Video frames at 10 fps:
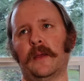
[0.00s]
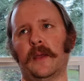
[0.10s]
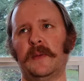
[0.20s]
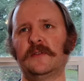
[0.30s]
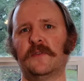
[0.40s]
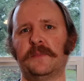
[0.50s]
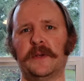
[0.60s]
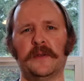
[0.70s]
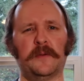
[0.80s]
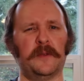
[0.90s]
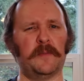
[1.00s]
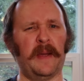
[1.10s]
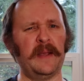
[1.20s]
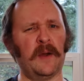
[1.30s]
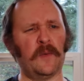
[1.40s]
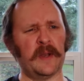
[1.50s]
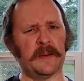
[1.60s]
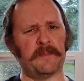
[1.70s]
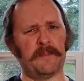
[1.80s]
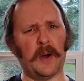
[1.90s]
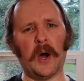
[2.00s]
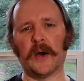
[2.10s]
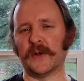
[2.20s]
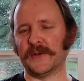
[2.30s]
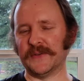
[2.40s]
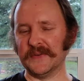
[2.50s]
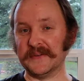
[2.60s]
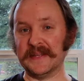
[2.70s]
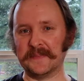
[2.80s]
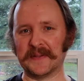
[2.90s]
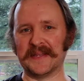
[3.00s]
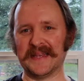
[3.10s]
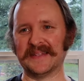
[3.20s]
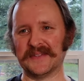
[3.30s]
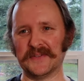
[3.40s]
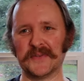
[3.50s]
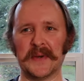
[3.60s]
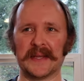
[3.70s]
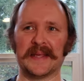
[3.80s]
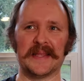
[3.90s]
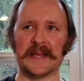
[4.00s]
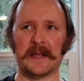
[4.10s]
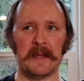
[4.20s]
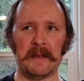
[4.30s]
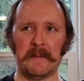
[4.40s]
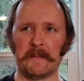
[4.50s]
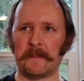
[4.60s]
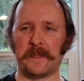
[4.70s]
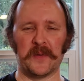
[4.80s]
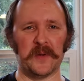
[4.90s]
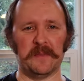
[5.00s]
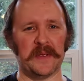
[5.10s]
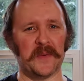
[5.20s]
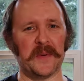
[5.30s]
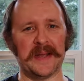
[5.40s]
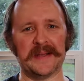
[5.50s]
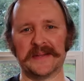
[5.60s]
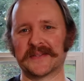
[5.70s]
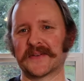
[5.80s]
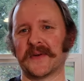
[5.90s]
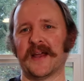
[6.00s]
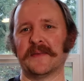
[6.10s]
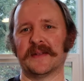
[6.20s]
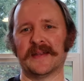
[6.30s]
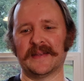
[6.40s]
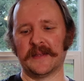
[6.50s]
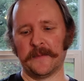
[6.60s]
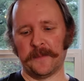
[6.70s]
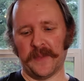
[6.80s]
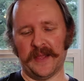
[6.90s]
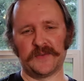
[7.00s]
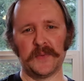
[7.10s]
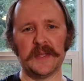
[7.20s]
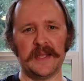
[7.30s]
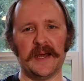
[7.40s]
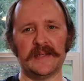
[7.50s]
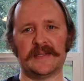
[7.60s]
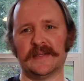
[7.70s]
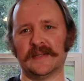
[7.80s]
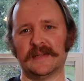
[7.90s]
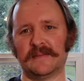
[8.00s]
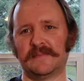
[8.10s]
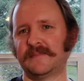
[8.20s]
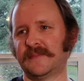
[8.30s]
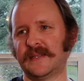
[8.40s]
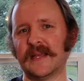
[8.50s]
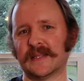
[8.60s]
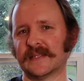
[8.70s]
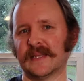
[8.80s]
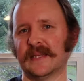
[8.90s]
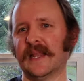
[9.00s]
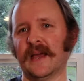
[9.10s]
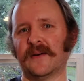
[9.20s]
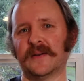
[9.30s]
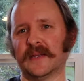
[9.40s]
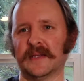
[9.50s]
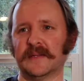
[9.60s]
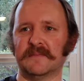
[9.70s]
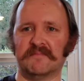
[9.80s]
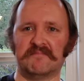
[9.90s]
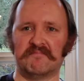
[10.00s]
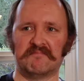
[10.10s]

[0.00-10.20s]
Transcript: it makes for a beer you might not want to ponder too deeply as you drink, I think, would be a way to describe it. Like, it's really nice to take this thing down in,